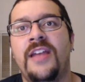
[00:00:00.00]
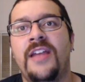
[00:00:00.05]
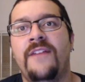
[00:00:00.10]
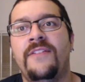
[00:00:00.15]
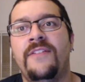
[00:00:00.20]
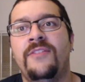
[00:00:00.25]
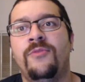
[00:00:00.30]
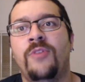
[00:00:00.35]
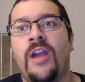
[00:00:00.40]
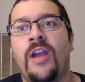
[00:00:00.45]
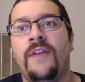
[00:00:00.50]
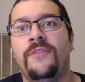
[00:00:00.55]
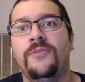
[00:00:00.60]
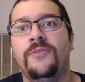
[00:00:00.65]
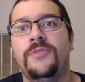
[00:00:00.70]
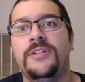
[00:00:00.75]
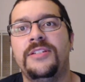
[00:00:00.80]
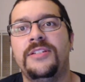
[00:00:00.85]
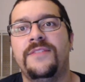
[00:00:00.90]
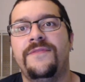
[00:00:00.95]
having
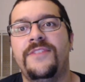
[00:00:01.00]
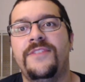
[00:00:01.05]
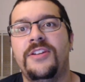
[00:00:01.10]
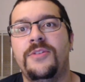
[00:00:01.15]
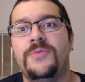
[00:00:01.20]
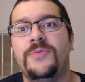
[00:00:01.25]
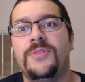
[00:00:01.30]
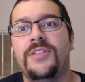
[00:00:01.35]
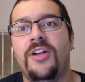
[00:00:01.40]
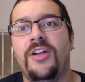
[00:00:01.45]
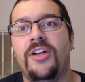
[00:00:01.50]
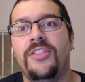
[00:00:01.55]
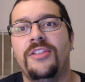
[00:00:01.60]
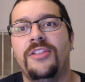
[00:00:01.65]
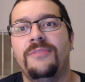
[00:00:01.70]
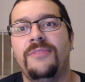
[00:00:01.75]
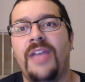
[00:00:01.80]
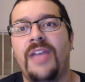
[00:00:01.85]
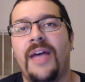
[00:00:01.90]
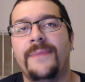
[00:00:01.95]
rivalries and feuds with all
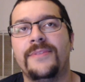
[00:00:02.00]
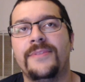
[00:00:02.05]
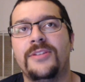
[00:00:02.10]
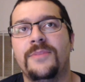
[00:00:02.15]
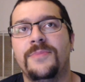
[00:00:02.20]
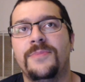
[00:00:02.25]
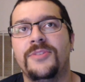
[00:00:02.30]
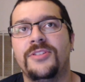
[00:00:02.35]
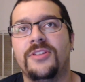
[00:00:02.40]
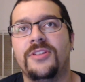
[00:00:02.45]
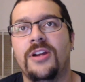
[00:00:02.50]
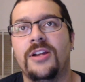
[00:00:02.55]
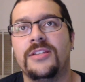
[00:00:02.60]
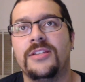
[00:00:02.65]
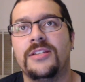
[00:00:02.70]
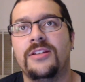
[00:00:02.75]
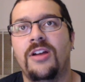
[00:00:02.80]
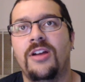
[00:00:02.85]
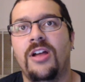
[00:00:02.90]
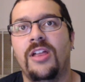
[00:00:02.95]
the top
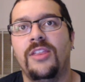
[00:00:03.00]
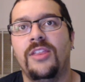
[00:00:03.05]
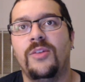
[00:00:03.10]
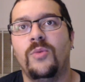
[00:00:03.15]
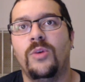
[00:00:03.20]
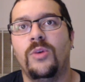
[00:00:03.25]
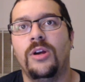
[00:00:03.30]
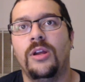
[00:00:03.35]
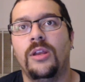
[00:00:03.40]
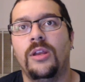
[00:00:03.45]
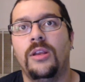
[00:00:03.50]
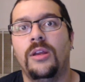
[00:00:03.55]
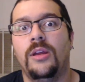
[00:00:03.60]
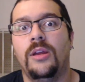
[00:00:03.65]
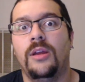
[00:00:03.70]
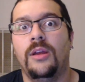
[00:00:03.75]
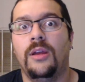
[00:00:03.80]
superstars in all the world.